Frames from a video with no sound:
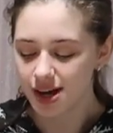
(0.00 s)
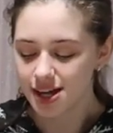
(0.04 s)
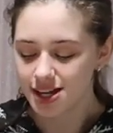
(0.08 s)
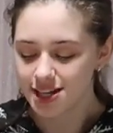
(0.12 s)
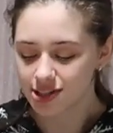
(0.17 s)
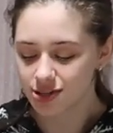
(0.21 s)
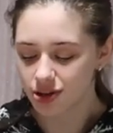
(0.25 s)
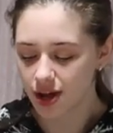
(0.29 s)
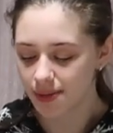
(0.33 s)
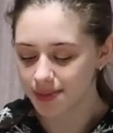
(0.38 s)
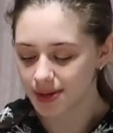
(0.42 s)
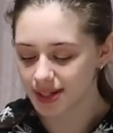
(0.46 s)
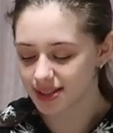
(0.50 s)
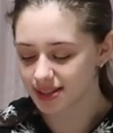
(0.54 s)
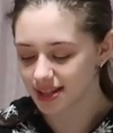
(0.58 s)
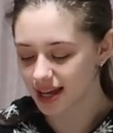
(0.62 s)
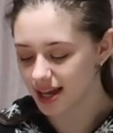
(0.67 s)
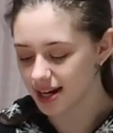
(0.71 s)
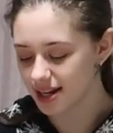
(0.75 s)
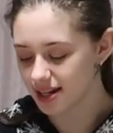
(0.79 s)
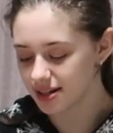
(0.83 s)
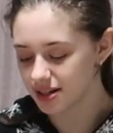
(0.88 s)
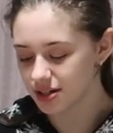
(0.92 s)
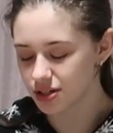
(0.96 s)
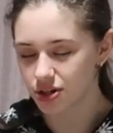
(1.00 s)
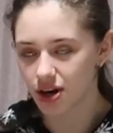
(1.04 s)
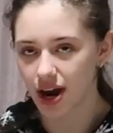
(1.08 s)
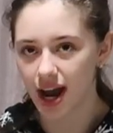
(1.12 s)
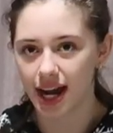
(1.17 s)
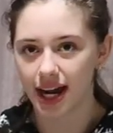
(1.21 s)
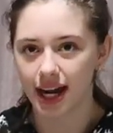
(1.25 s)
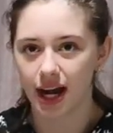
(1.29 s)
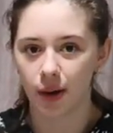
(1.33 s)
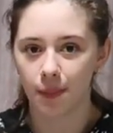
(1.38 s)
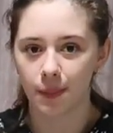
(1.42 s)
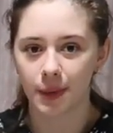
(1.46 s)
So I'm excited to
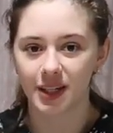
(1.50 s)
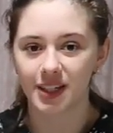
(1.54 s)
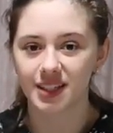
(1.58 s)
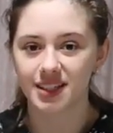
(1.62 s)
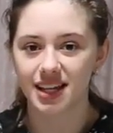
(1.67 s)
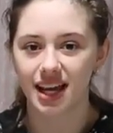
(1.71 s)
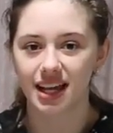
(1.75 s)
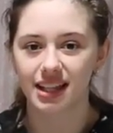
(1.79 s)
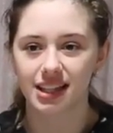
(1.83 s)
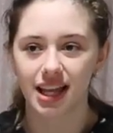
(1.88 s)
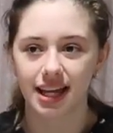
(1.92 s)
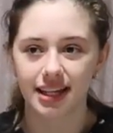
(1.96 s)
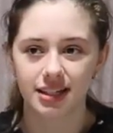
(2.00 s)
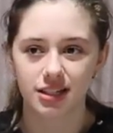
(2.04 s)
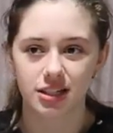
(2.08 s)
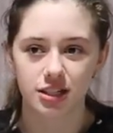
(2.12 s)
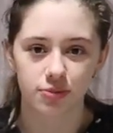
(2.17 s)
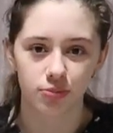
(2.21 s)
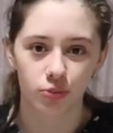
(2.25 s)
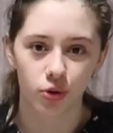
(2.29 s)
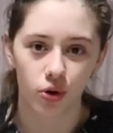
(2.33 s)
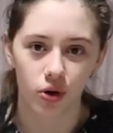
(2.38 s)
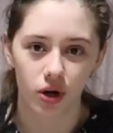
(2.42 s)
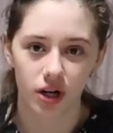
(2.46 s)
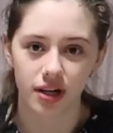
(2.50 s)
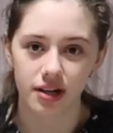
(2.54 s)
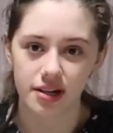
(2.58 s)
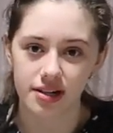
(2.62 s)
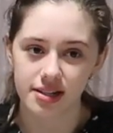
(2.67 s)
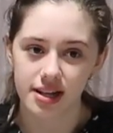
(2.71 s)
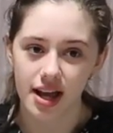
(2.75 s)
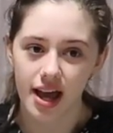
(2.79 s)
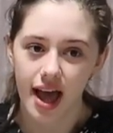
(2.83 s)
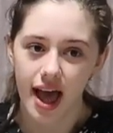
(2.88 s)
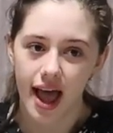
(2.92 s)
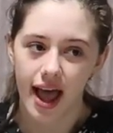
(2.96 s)
try it out because I like
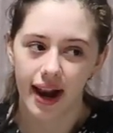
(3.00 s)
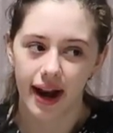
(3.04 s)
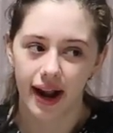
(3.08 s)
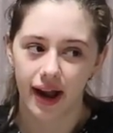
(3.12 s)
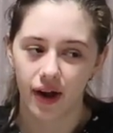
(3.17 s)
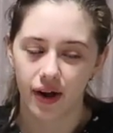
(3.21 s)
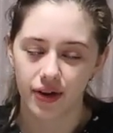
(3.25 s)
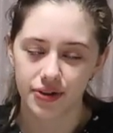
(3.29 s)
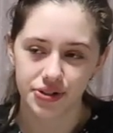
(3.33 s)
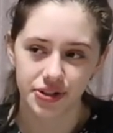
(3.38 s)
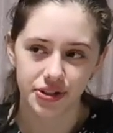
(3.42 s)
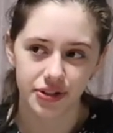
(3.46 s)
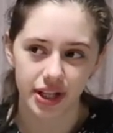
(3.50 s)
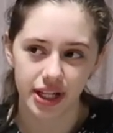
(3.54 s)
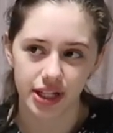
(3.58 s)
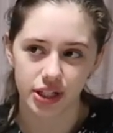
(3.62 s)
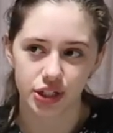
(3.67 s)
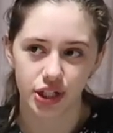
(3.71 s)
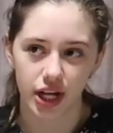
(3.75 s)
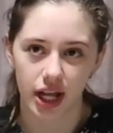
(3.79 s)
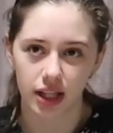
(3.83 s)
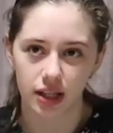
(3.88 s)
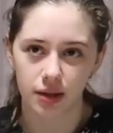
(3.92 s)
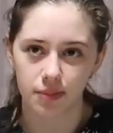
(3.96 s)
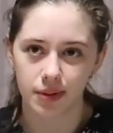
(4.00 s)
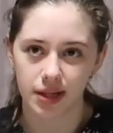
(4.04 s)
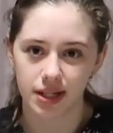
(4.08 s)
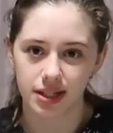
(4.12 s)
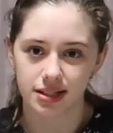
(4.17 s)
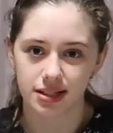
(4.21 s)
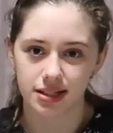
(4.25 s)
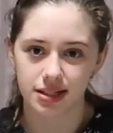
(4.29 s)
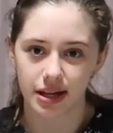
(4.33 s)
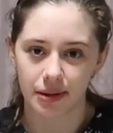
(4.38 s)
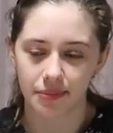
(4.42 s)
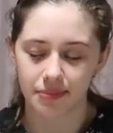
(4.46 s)
s'mores and I also like jelly
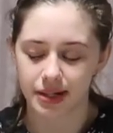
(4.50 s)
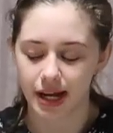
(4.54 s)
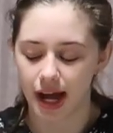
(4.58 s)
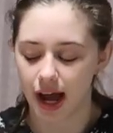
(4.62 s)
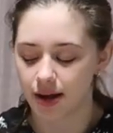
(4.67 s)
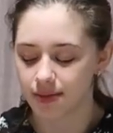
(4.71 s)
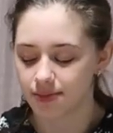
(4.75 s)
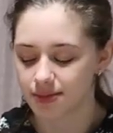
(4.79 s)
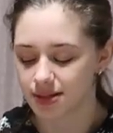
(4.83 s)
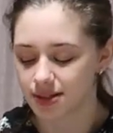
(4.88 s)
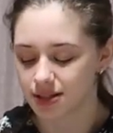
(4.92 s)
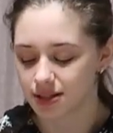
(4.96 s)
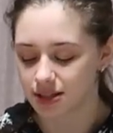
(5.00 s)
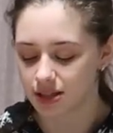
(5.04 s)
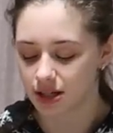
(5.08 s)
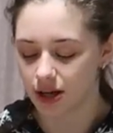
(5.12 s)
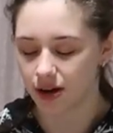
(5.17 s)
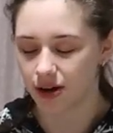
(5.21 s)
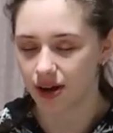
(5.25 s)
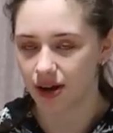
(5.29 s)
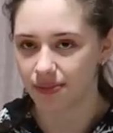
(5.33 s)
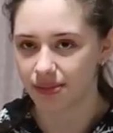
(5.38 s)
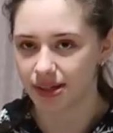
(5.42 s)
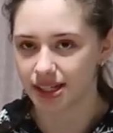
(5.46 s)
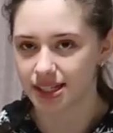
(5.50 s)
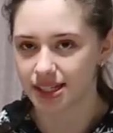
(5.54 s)
beans sometimes. So I'm